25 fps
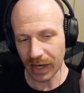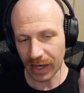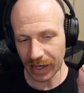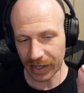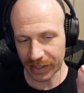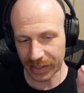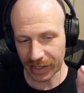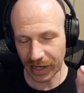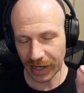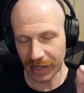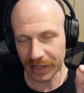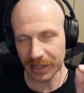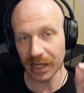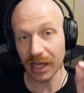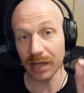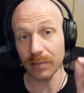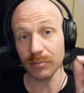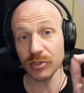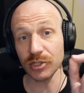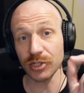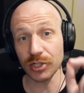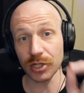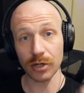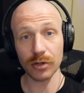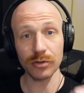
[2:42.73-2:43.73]
a guy
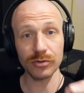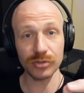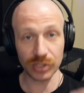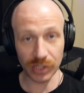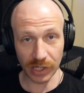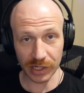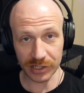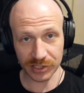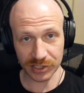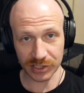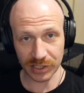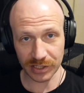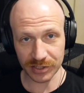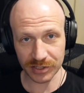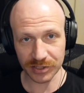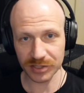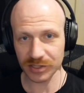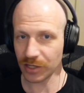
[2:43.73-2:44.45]
named Joe Justice,